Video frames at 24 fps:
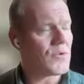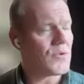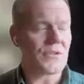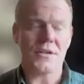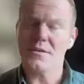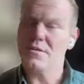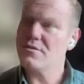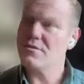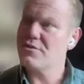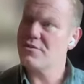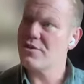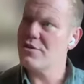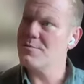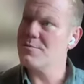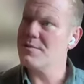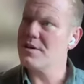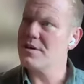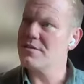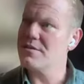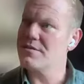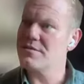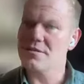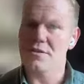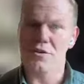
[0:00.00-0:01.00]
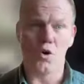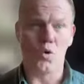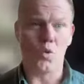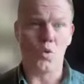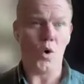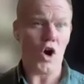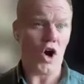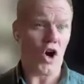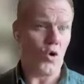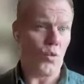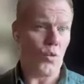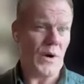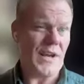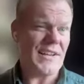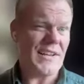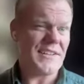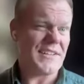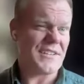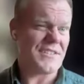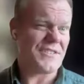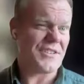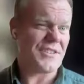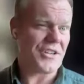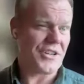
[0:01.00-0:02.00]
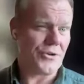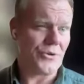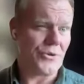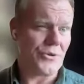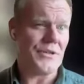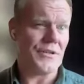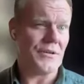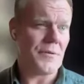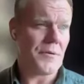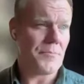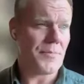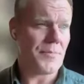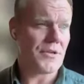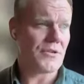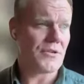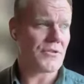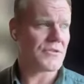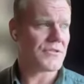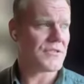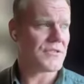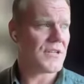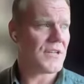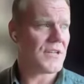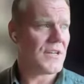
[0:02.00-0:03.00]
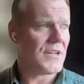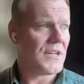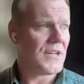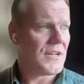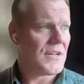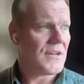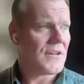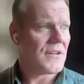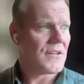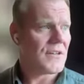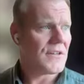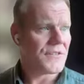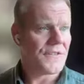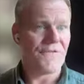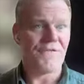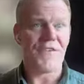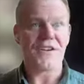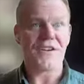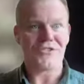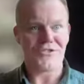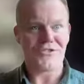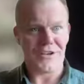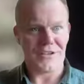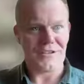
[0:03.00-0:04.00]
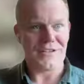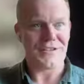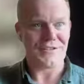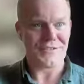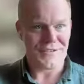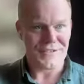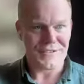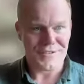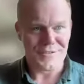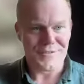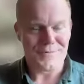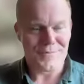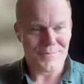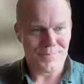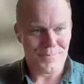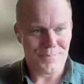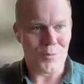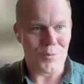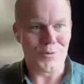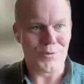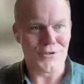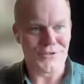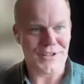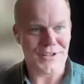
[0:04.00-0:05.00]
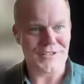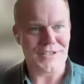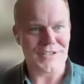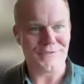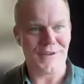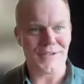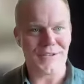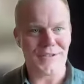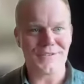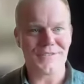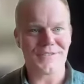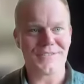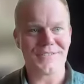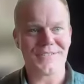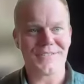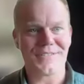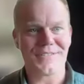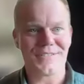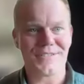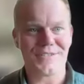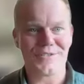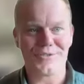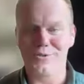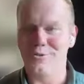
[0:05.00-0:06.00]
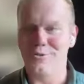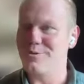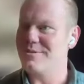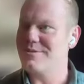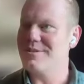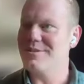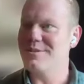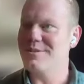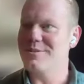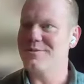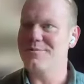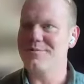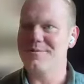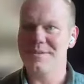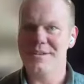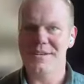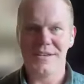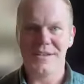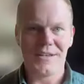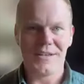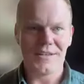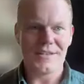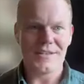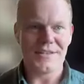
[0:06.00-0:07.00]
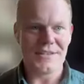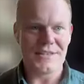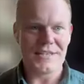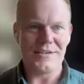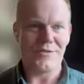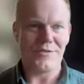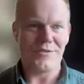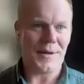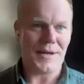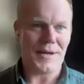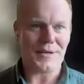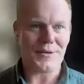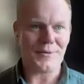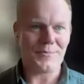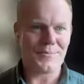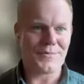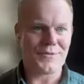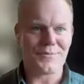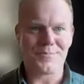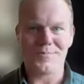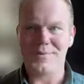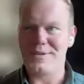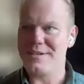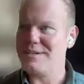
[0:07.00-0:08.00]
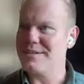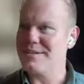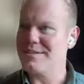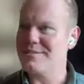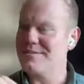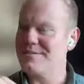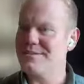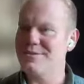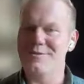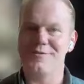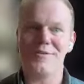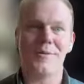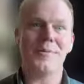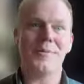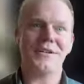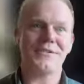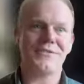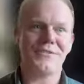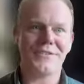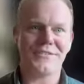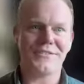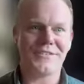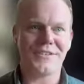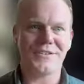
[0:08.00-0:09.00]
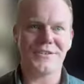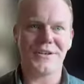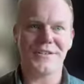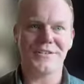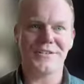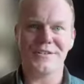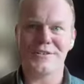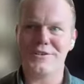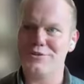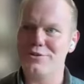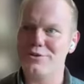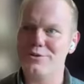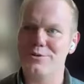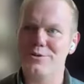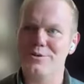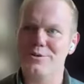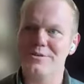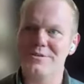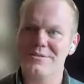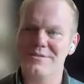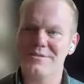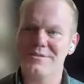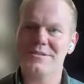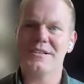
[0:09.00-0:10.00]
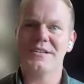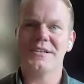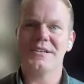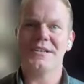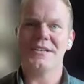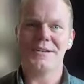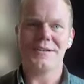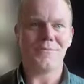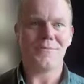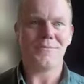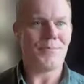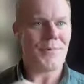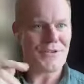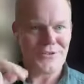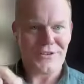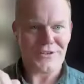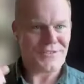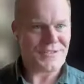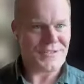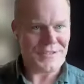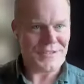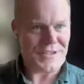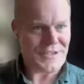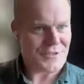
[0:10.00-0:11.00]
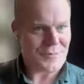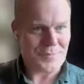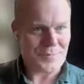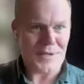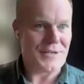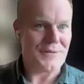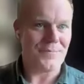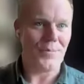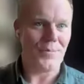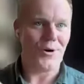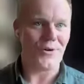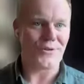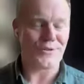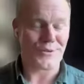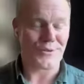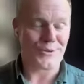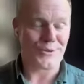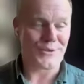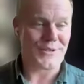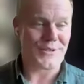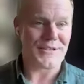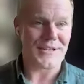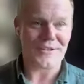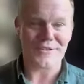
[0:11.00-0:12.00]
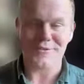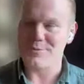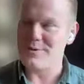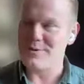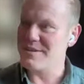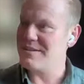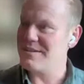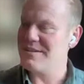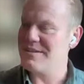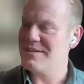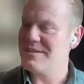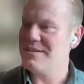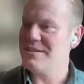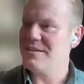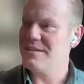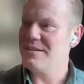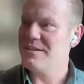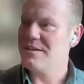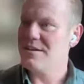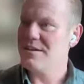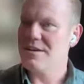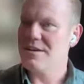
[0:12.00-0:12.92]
almost, it's termed as away day security, because fixture list is published in advance. So, if David Beckham's playing, for Manchester United, and Manchester United's playing in Barcelona next week,